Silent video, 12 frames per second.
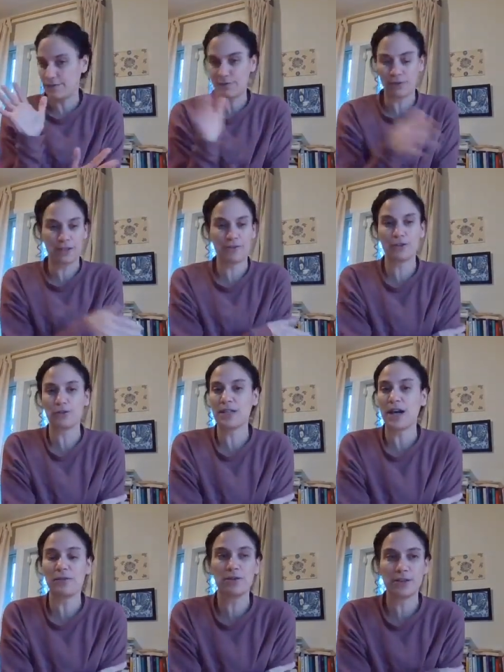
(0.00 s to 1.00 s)
if you
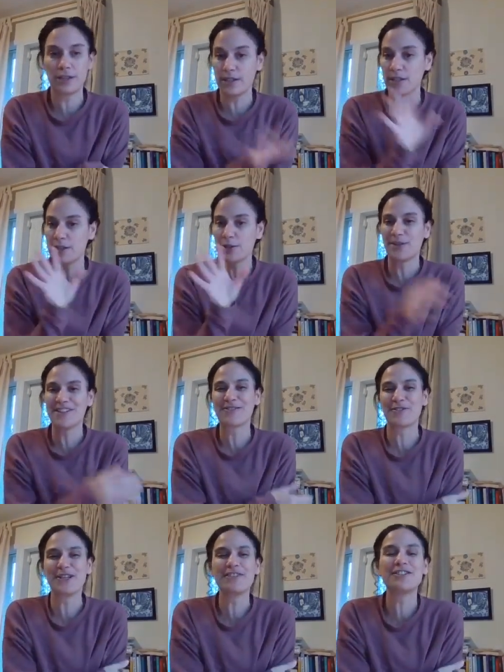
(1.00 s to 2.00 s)
download it, it's yours
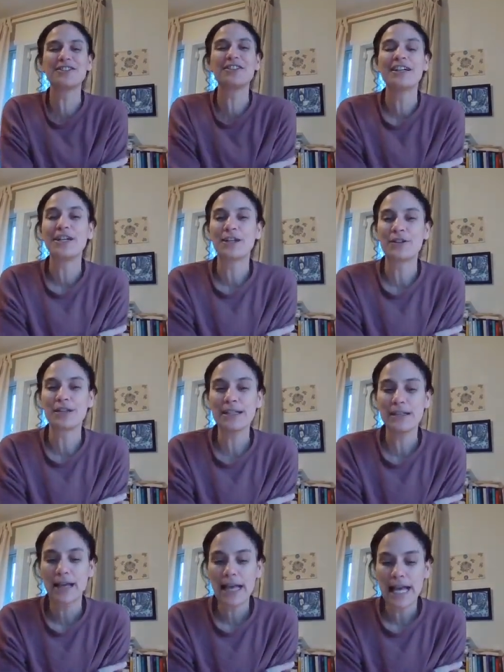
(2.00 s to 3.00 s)
forever, right?
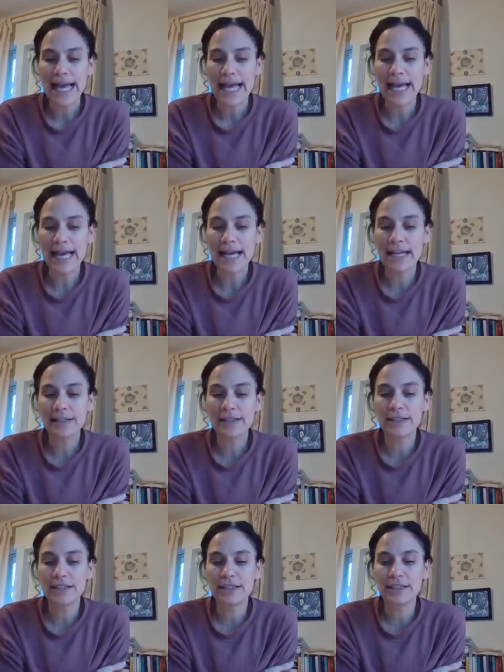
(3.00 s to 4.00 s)
And
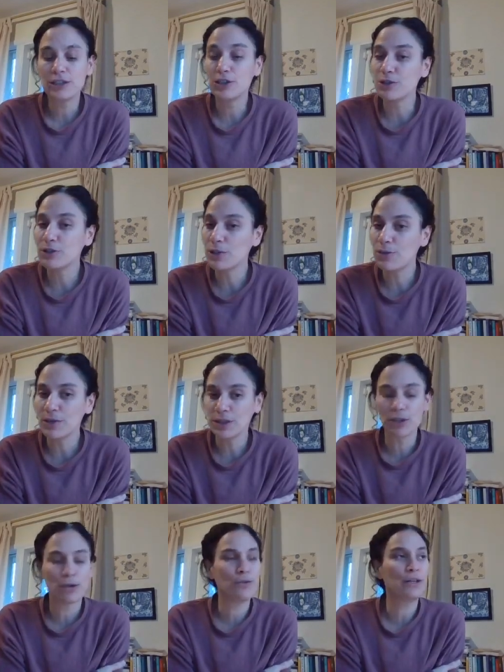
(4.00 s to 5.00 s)
do
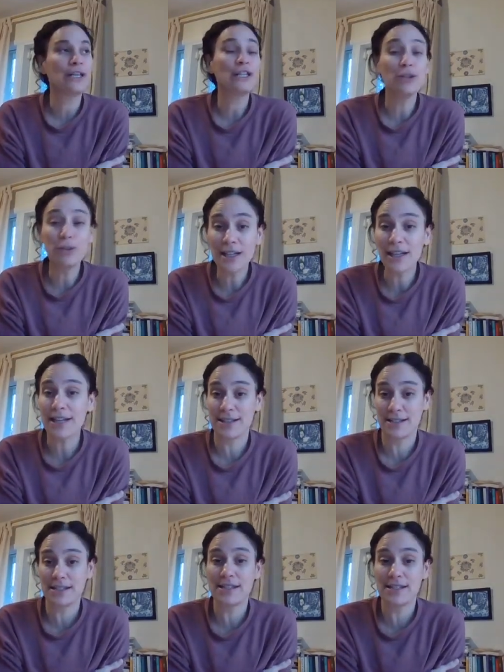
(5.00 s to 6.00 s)
the utilize
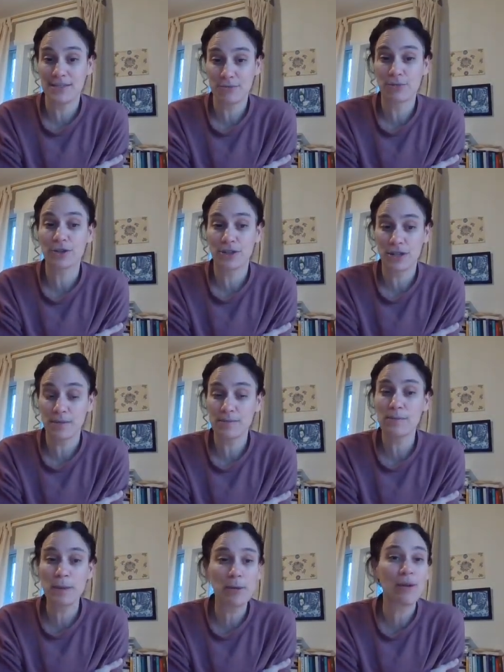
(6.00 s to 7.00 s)
these workshops.
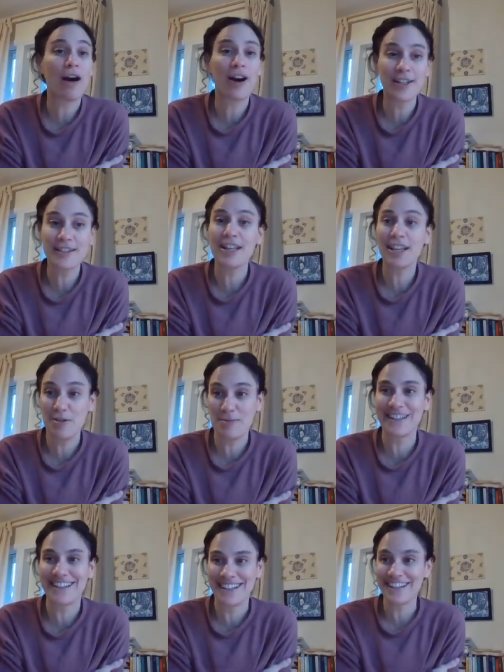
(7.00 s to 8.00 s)
People are telling me
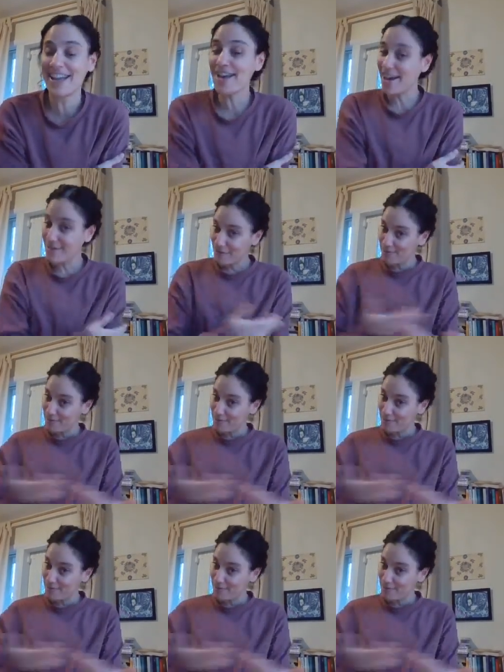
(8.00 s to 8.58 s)
that they have